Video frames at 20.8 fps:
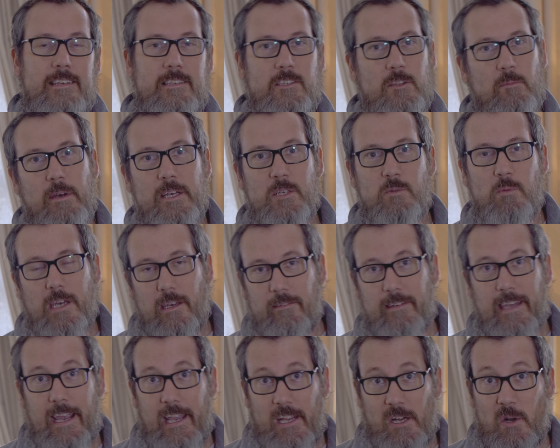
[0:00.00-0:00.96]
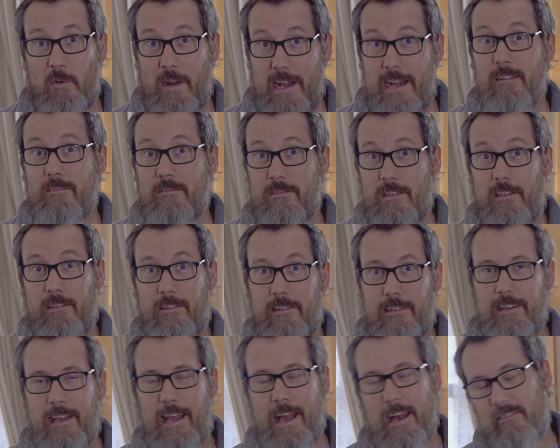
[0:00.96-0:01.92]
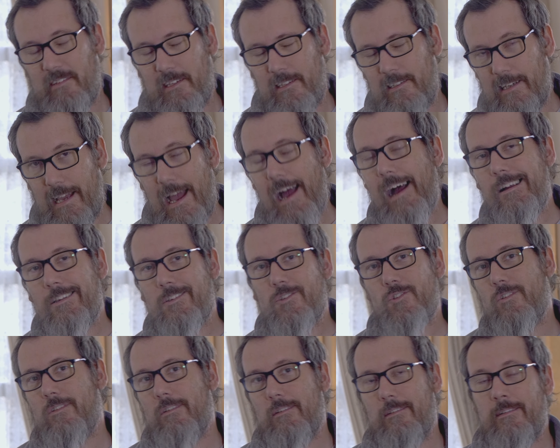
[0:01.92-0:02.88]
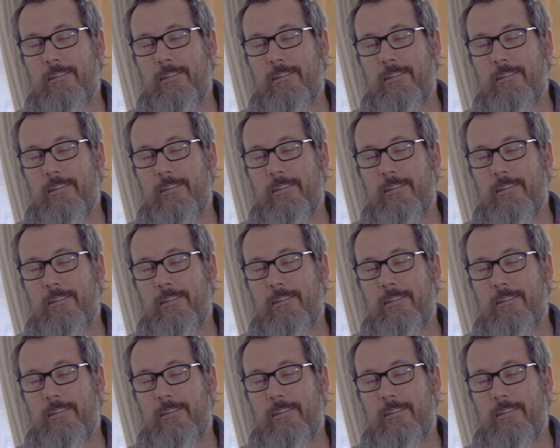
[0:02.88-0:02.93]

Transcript: the best way of getting around having gas